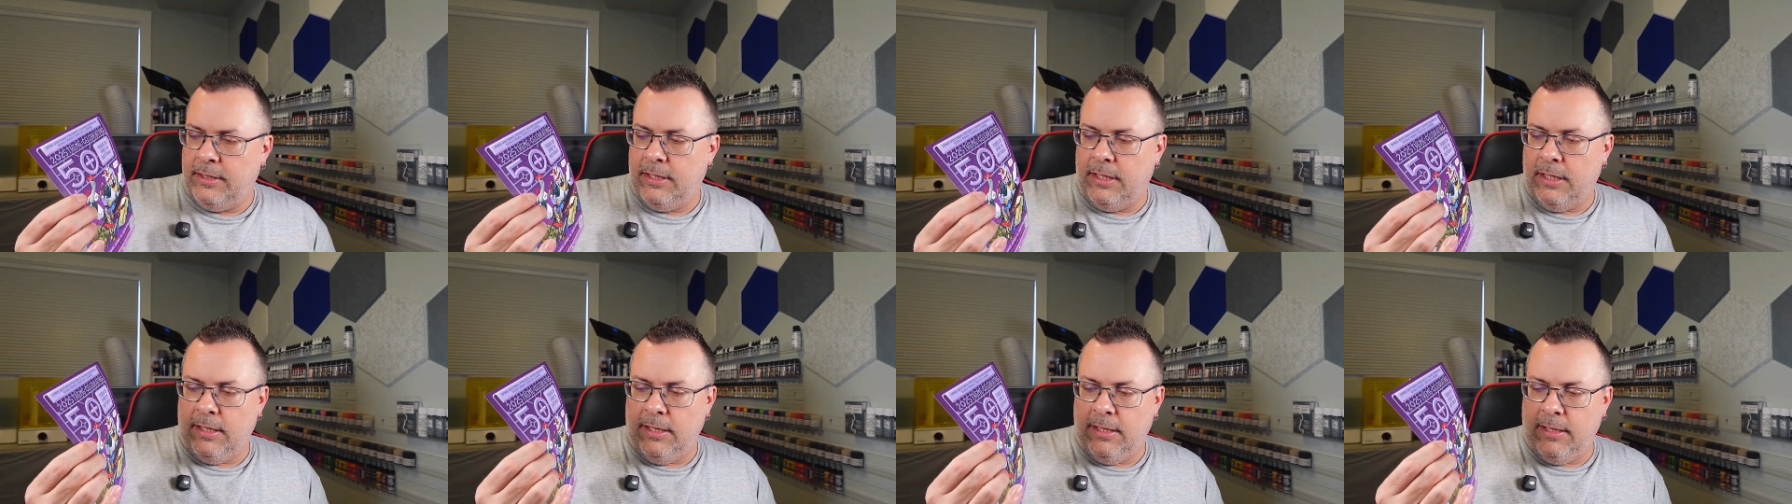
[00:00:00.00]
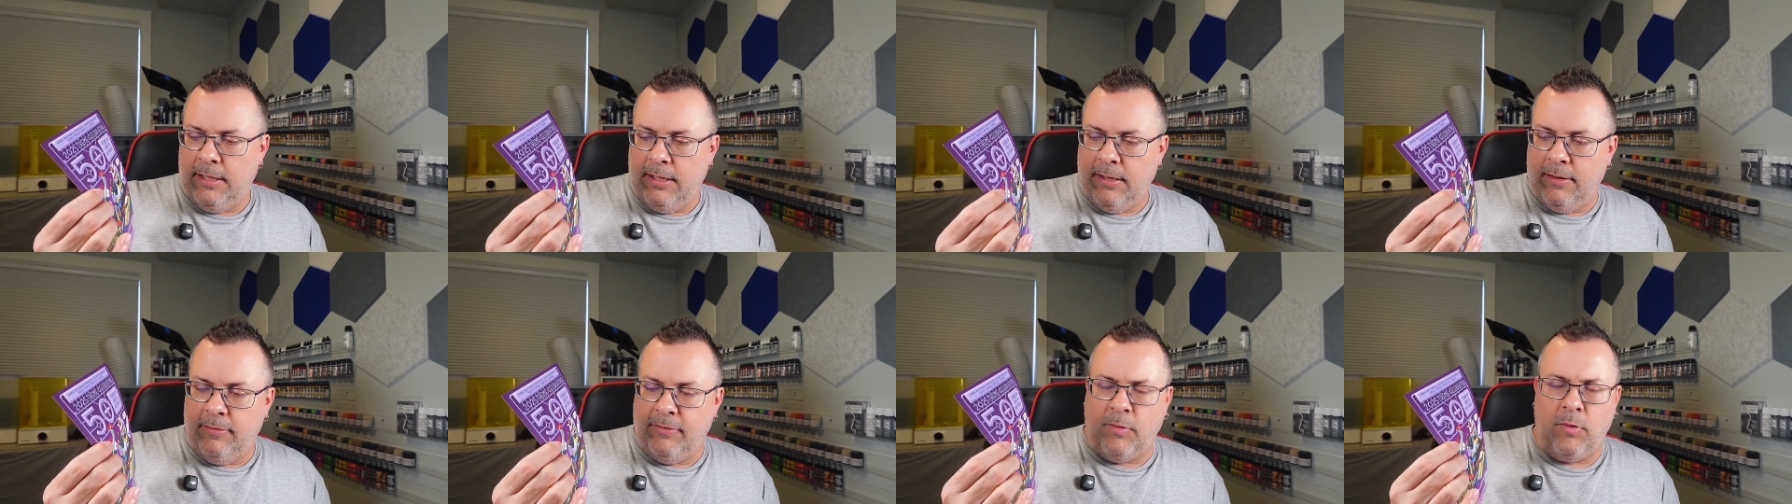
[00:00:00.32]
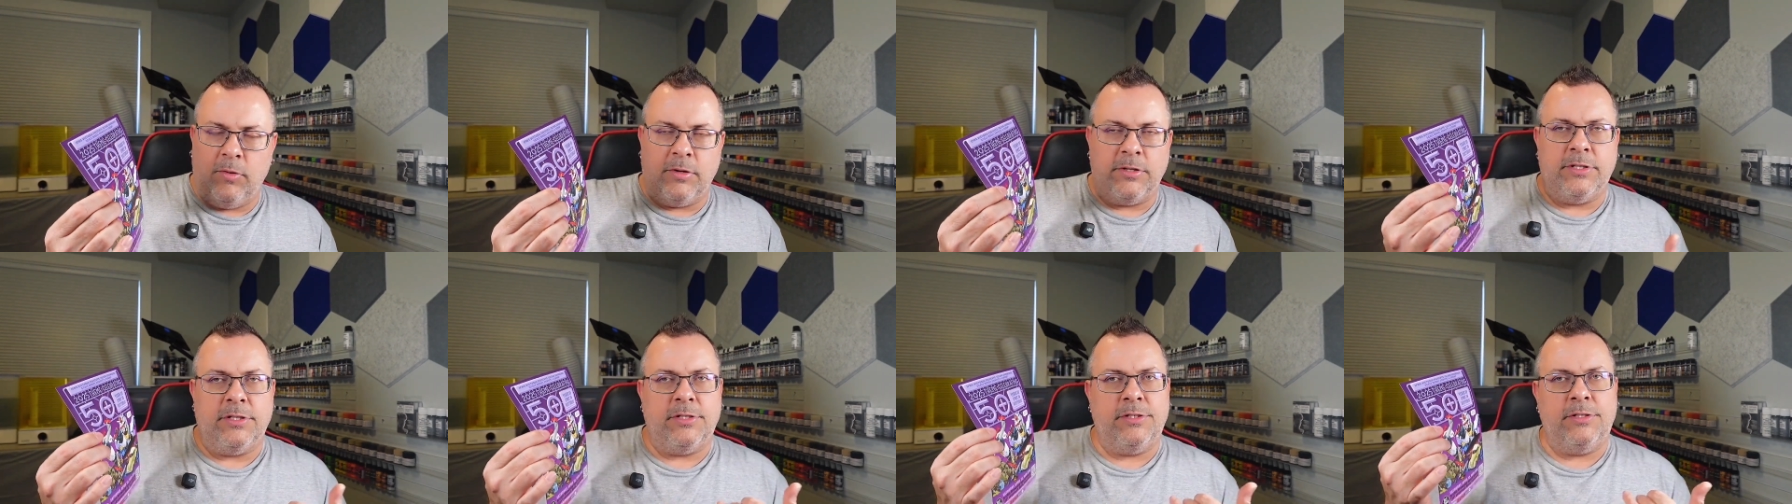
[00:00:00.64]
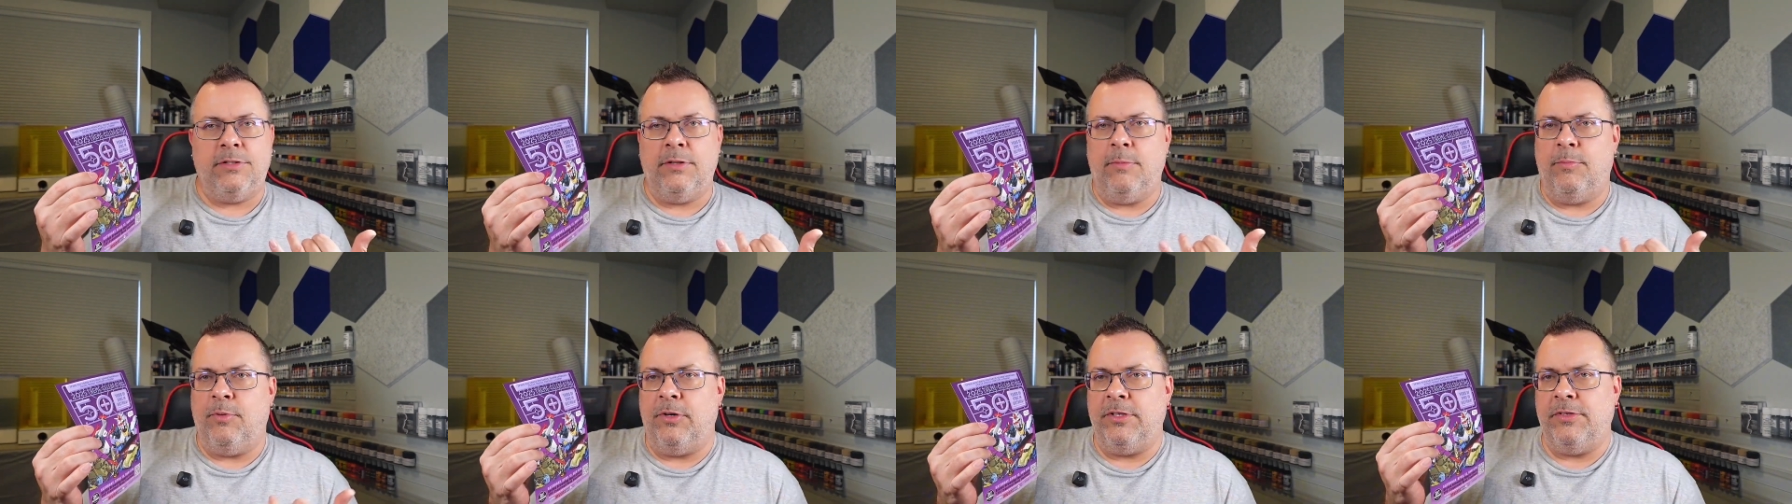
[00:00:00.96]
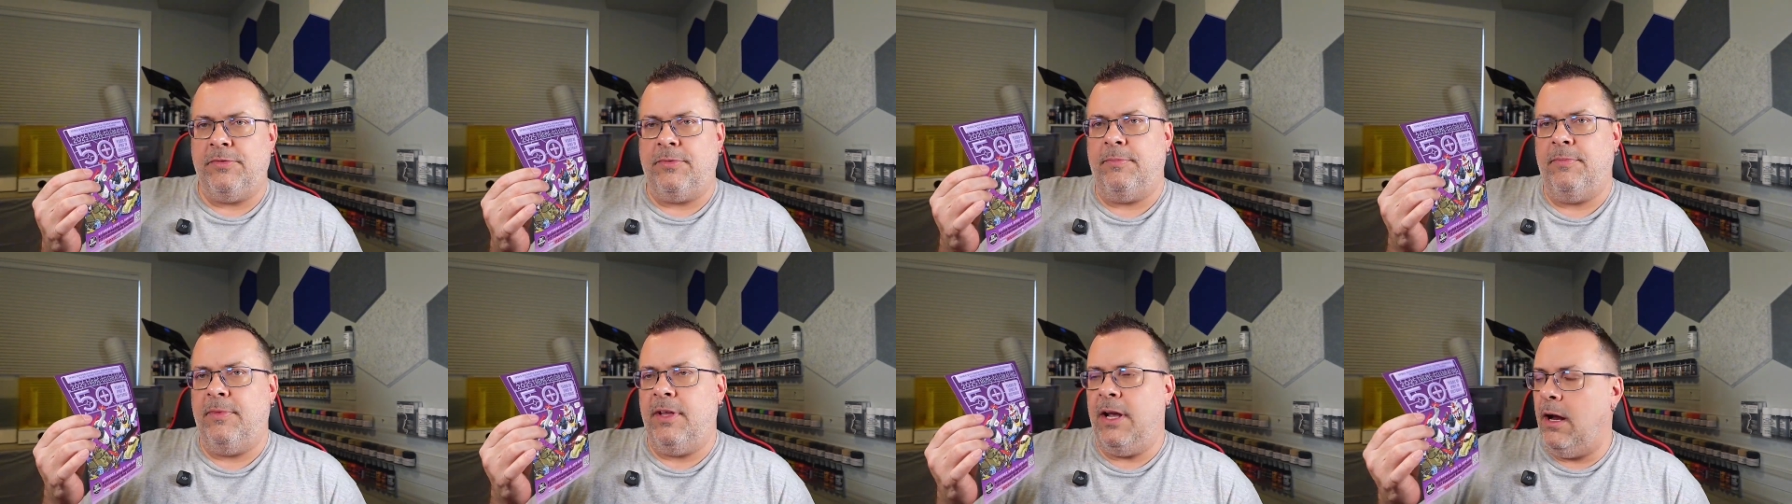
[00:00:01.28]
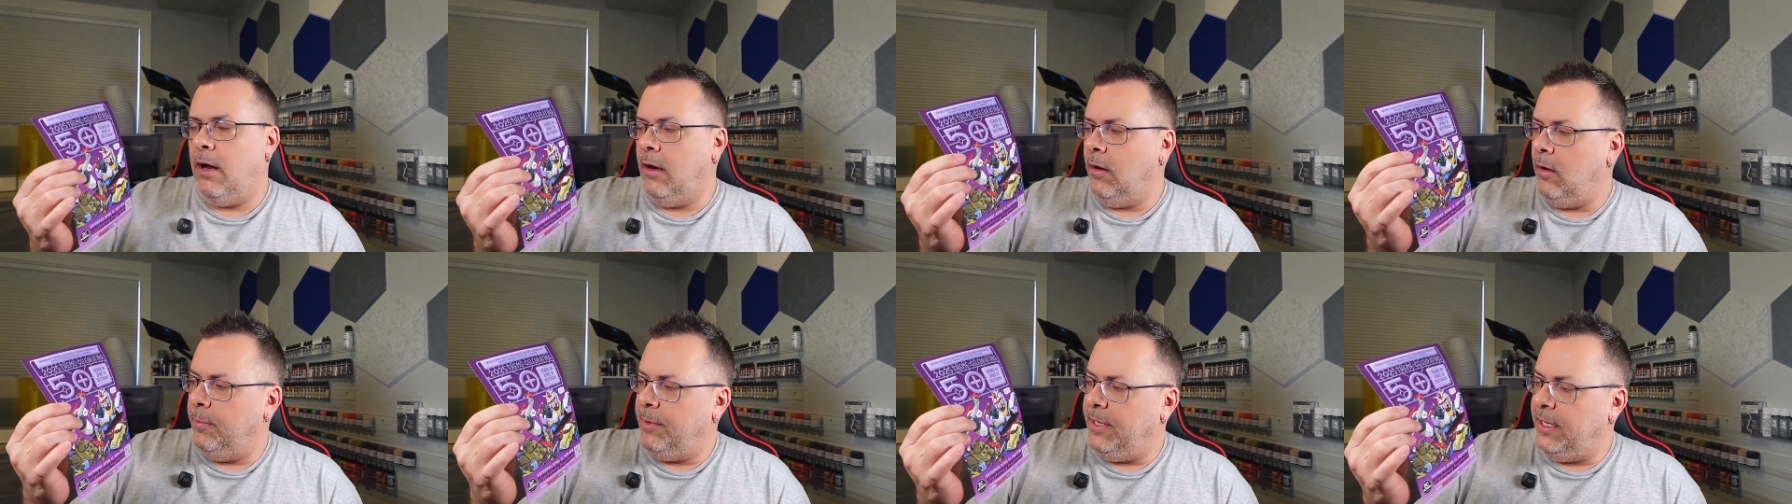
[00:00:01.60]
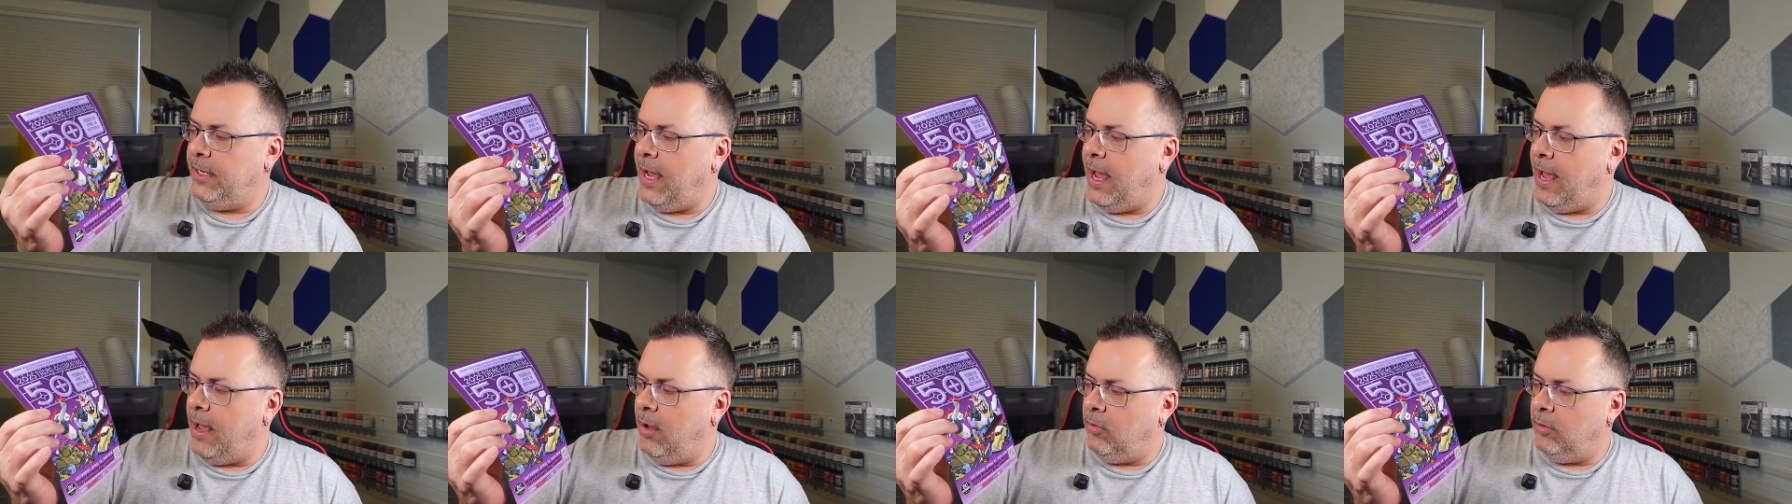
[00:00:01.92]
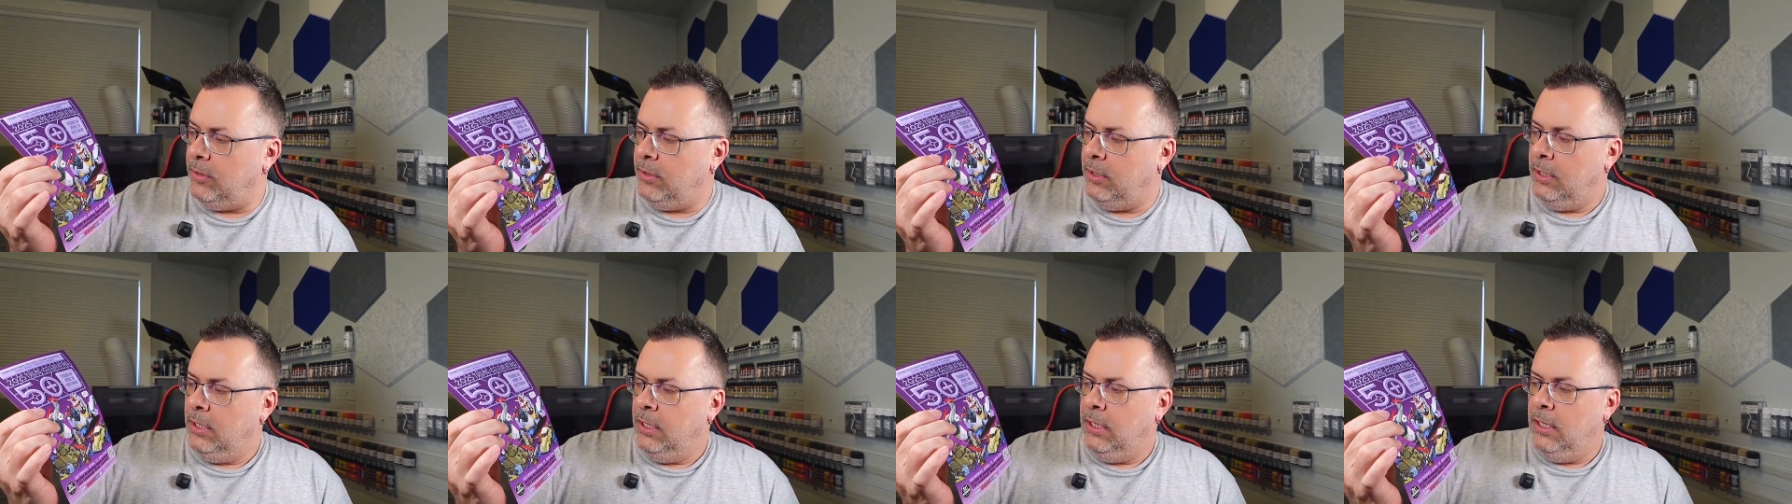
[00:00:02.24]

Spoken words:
Of course, the boys from there. I'll be down.